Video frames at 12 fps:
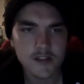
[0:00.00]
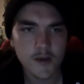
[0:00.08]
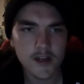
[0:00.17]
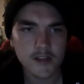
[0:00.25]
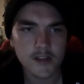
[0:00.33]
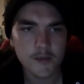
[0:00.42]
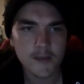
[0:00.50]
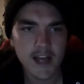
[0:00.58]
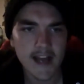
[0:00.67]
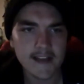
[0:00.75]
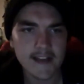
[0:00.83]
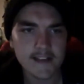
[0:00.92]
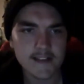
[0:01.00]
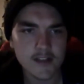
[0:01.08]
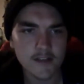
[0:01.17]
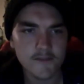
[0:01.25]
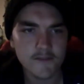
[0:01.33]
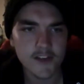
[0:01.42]
so I can do a bit of handling so
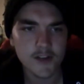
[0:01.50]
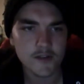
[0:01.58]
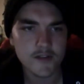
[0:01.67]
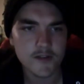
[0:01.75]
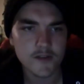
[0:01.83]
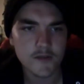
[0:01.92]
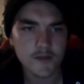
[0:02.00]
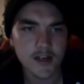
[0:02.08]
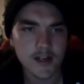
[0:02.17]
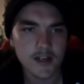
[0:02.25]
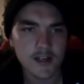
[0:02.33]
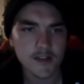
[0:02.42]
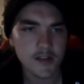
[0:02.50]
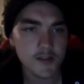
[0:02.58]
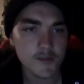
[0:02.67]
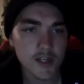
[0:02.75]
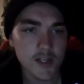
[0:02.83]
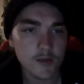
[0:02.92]
I can fit it onto the
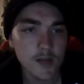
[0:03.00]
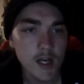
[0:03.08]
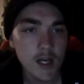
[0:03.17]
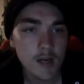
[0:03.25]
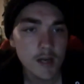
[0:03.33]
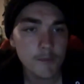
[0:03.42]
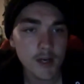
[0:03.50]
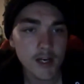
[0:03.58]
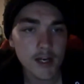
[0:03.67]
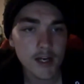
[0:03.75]
YouTube channel. But